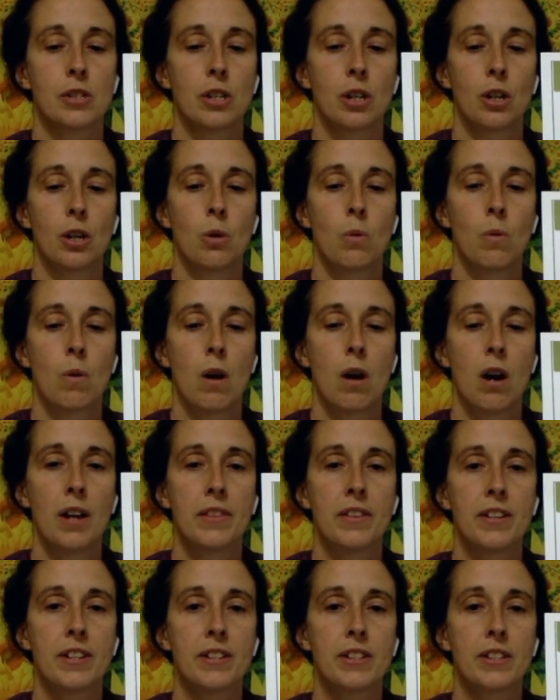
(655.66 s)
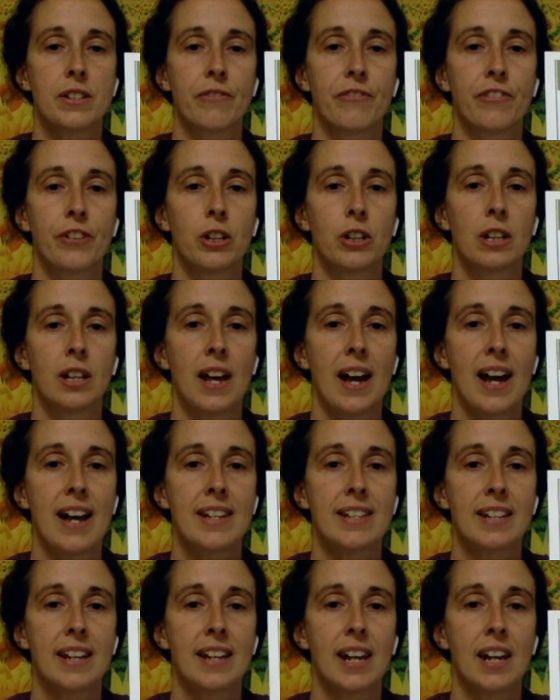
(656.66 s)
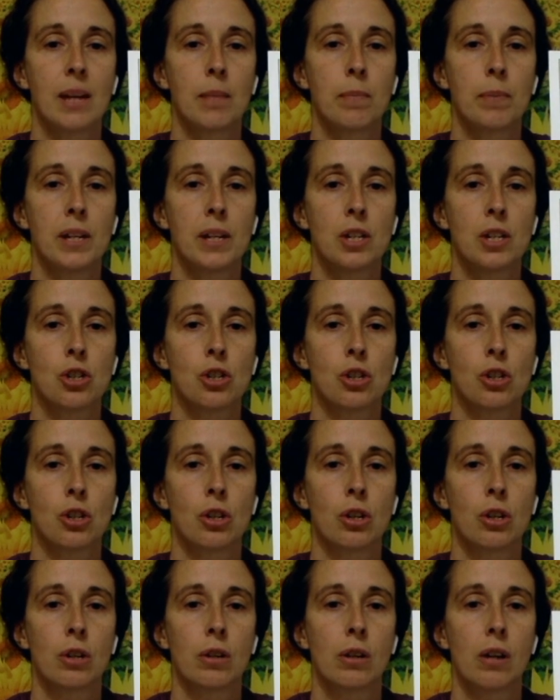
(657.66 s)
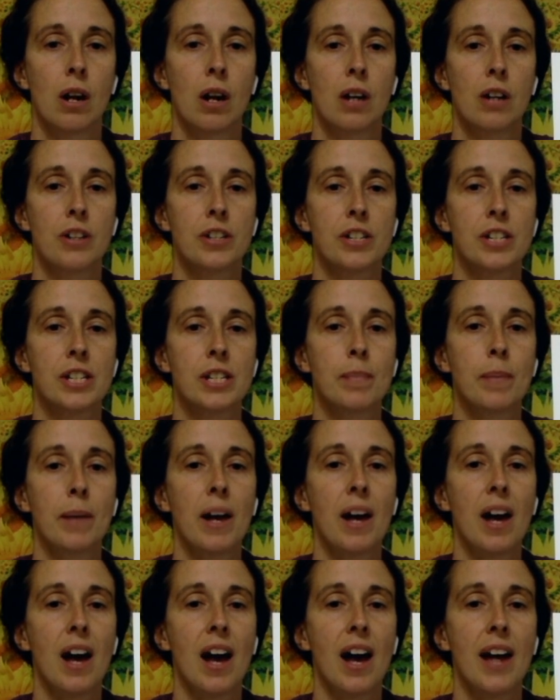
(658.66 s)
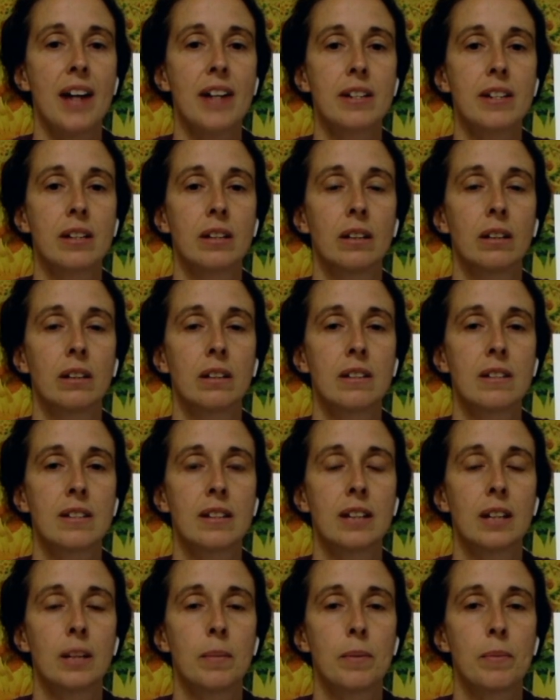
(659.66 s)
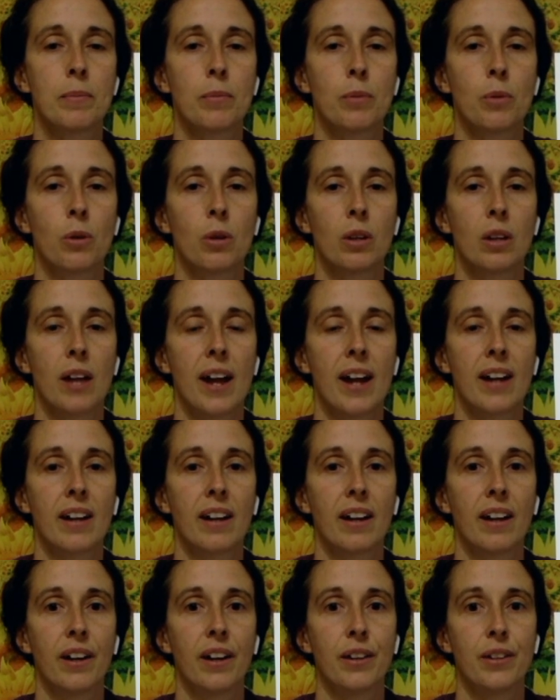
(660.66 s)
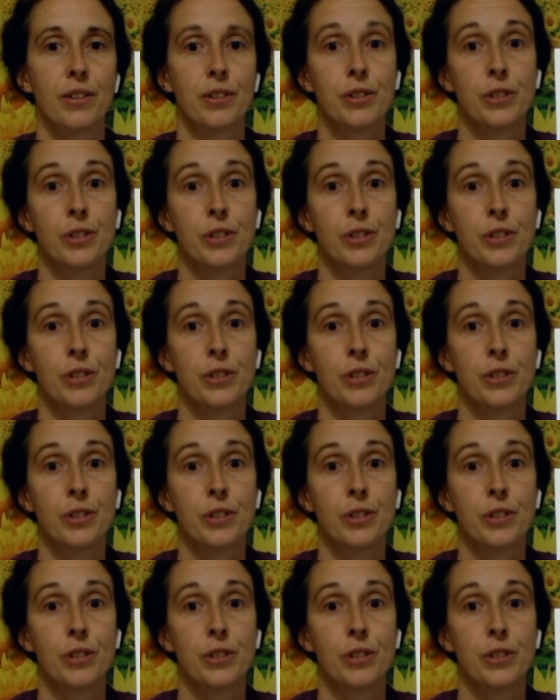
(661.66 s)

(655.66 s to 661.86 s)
So on this fertilized egg picture, our spot looks a little bit more like a